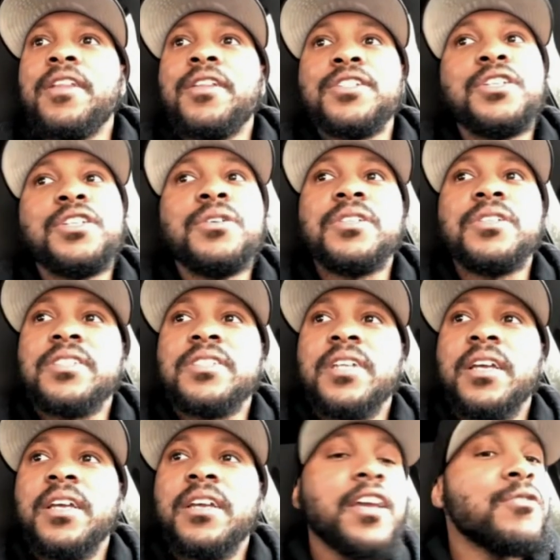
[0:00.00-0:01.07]
like my
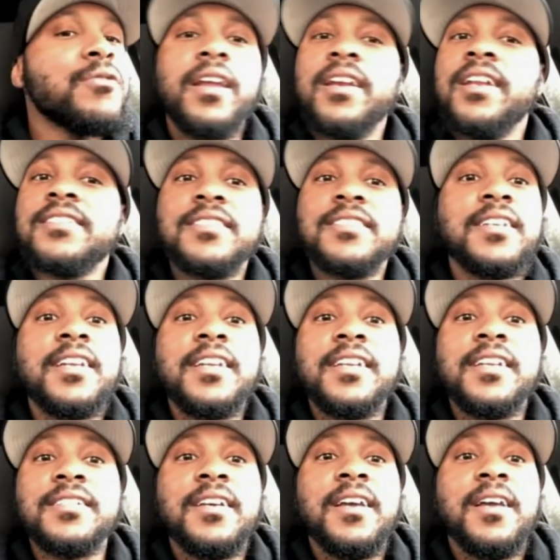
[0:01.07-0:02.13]
mother, she would say, "Yeah, you
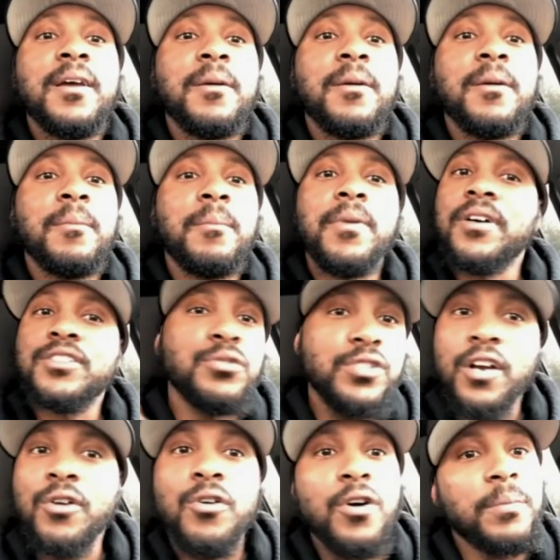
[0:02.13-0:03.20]
can't listen to this,"
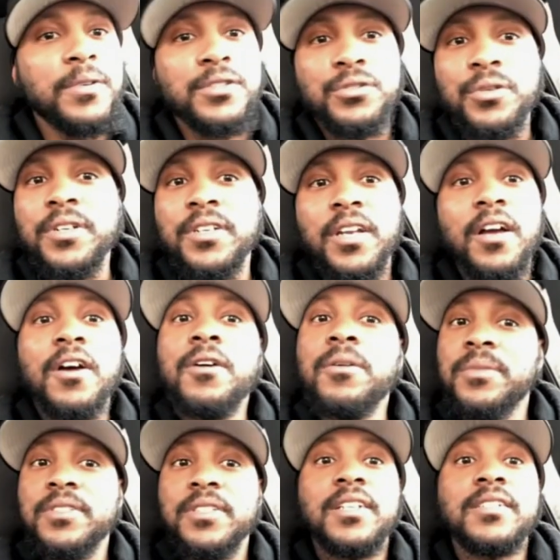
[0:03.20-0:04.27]
but as soon as I go up
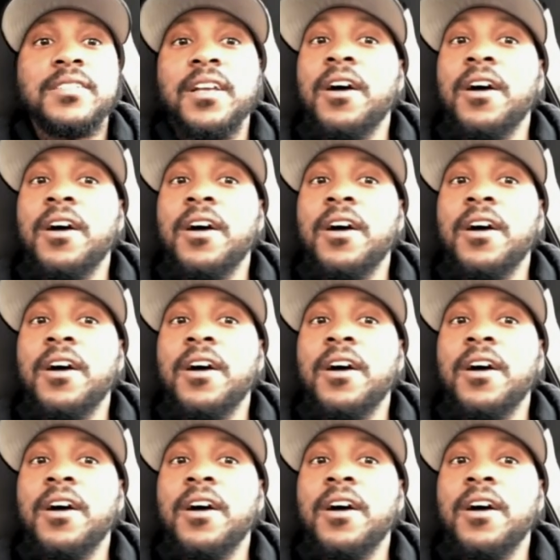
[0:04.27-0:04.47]
the street,